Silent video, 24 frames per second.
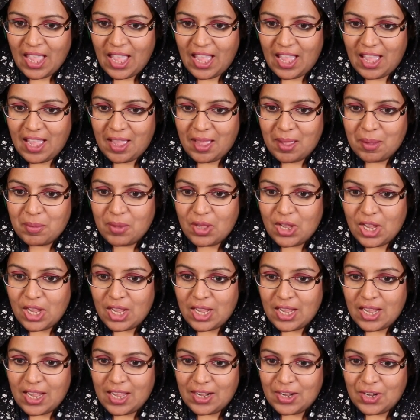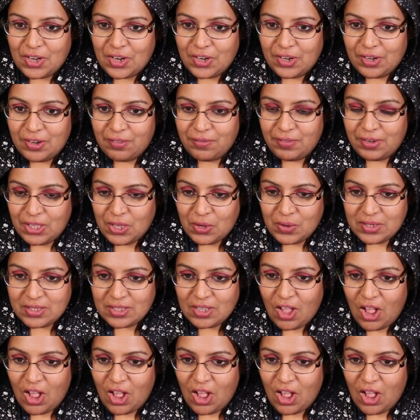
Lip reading: and her video is